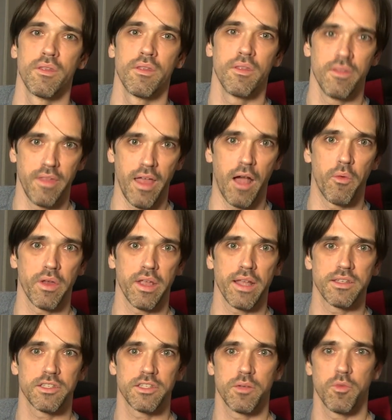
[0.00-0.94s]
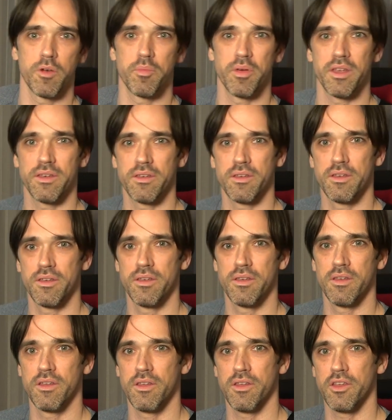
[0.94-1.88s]
Now we're getting somewhere, but
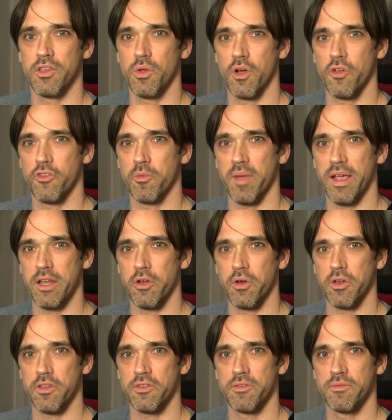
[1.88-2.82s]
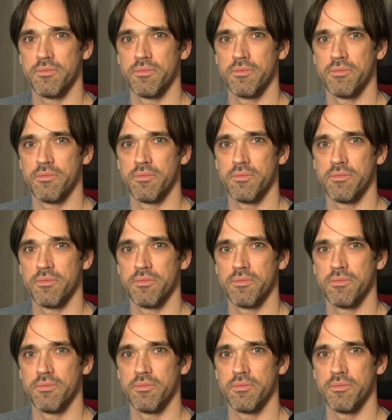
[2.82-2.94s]
you also might notice